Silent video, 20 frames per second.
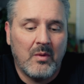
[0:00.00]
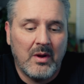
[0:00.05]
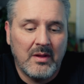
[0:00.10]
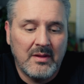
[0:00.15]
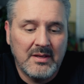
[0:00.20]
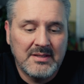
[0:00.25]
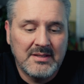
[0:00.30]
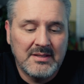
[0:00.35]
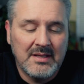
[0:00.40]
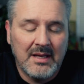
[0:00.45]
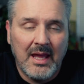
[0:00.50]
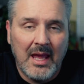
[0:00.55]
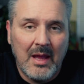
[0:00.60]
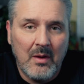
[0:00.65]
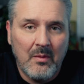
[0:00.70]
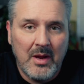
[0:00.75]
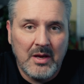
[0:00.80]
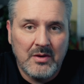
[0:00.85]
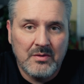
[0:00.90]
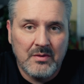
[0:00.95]
why this is a
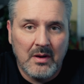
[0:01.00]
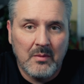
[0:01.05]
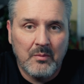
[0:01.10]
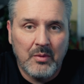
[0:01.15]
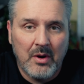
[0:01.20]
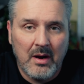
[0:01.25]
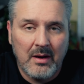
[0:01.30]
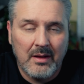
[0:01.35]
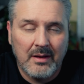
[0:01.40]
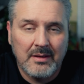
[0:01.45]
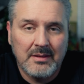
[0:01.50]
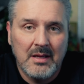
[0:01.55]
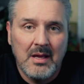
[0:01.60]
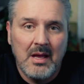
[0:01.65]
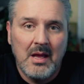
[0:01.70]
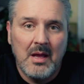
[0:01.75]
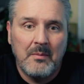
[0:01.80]
gateway drug product,